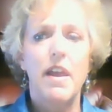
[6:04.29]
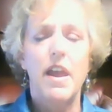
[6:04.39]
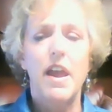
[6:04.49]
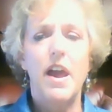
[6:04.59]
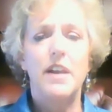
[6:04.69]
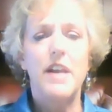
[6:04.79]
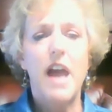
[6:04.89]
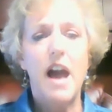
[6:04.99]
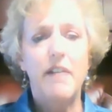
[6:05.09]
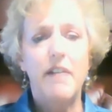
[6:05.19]
And
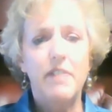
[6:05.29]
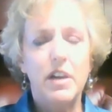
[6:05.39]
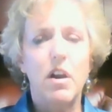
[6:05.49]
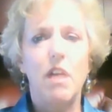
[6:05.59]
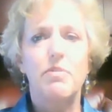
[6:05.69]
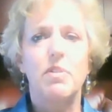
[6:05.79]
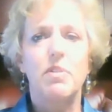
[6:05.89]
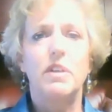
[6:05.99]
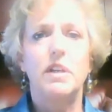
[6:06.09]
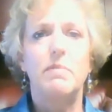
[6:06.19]
having gone
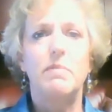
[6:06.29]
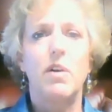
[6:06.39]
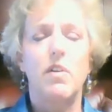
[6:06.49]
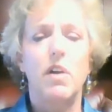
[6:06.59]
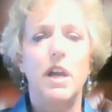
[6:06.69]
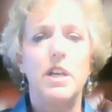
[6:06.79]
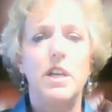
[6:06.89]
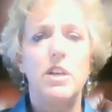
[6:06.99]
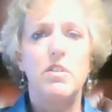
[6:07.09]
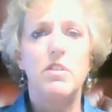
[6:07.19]
through chemo, I
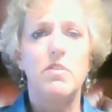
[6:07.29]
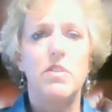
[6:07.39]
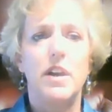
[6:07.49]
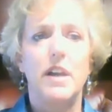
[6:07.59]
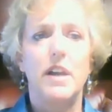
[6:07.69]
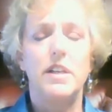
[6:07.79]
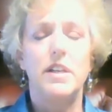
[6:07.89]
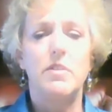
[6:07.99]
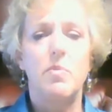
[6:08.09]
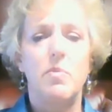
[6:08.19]
knew that I
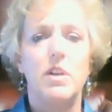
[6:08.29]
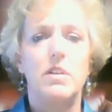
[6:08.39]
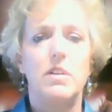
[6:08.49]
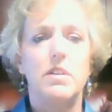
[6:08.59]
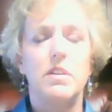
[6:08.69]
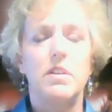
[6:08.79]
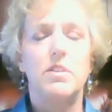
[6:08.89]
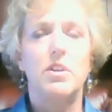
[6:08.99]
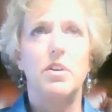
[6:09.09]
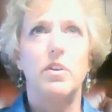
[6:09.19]
didn't want
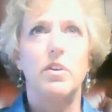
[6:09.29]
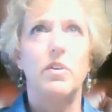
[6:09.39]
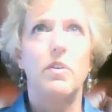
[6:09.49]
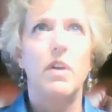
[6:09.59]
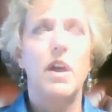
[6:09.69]
to